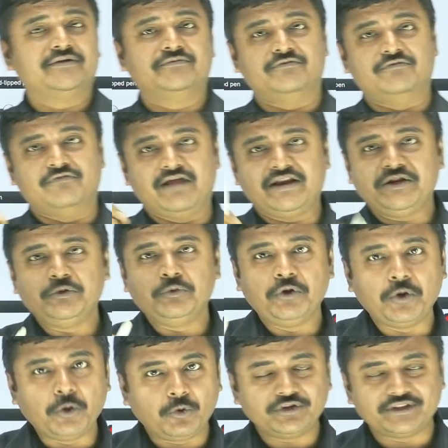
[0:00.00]
when you
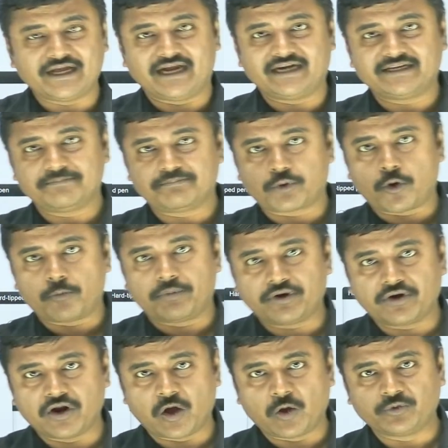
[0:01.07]
know that a proper
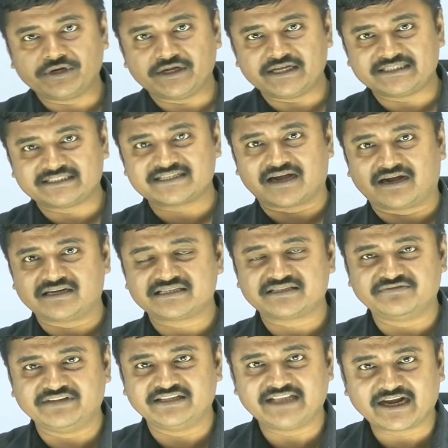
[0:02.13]
noun starts
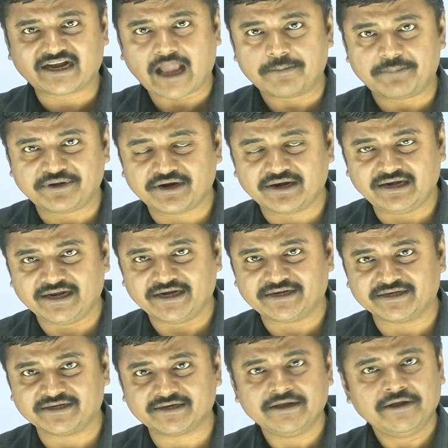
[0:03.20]
with a capital
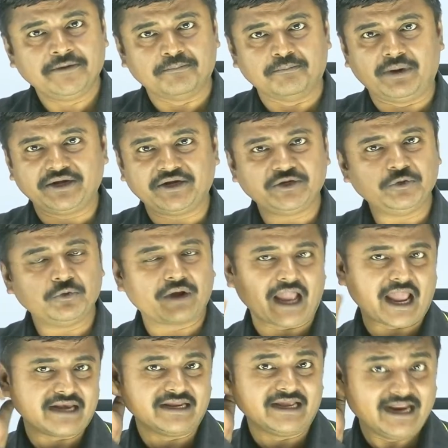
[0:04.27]
letter, but you
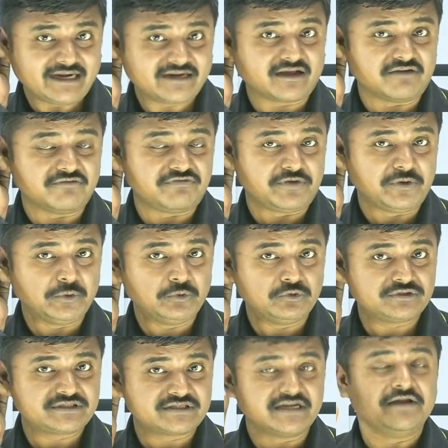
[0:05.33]
can get
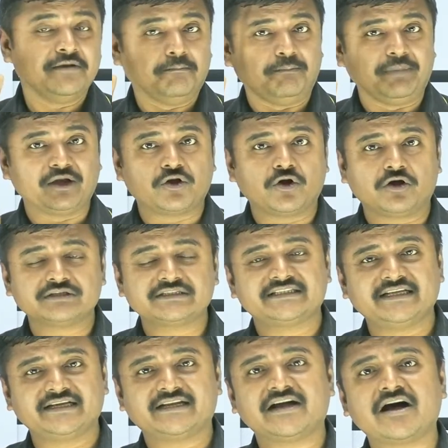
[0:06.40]
confused because
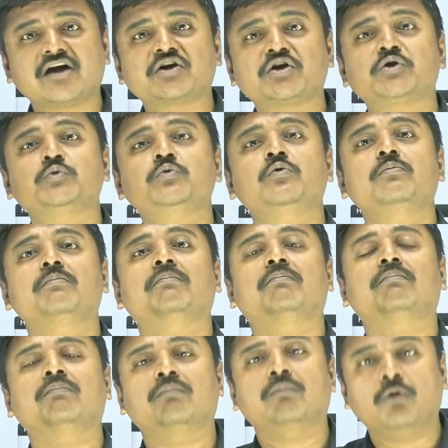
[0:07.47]
there are two
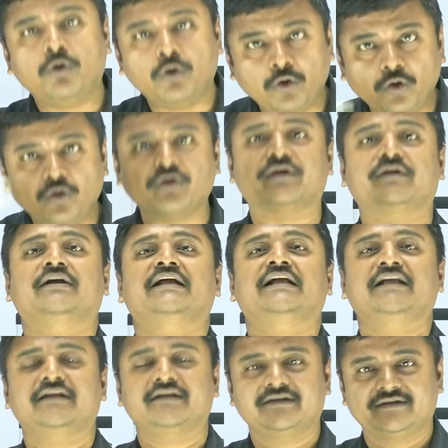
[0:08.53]
more
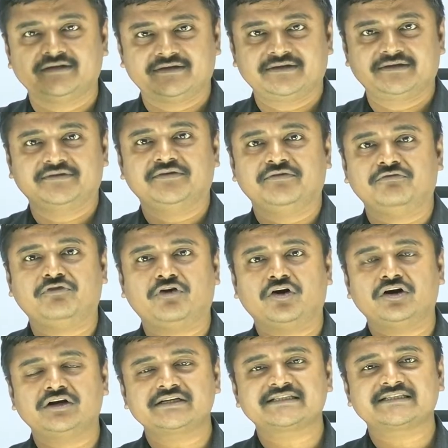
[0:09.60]

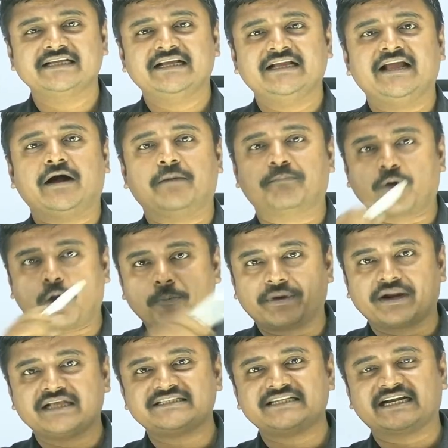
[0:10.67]
words, a proper
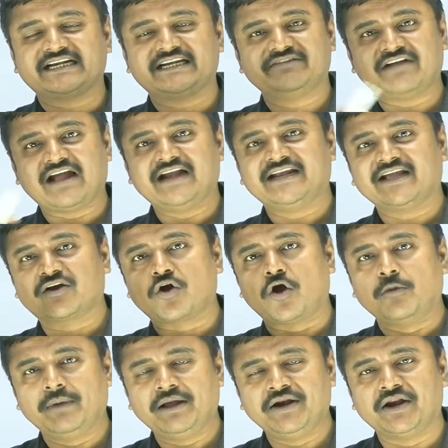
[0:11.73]
adjective and a
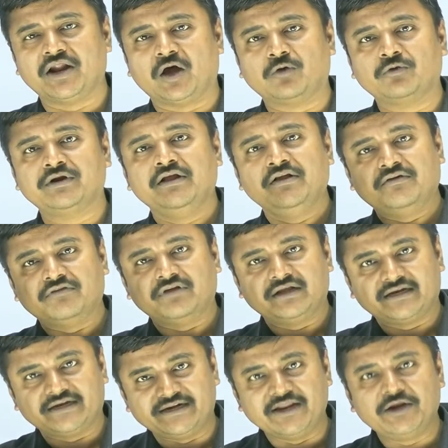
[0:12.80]
common noun
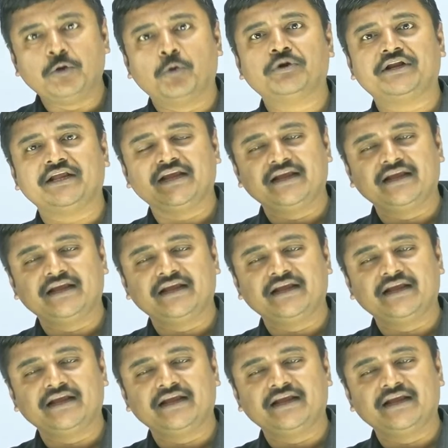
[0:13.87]
denoting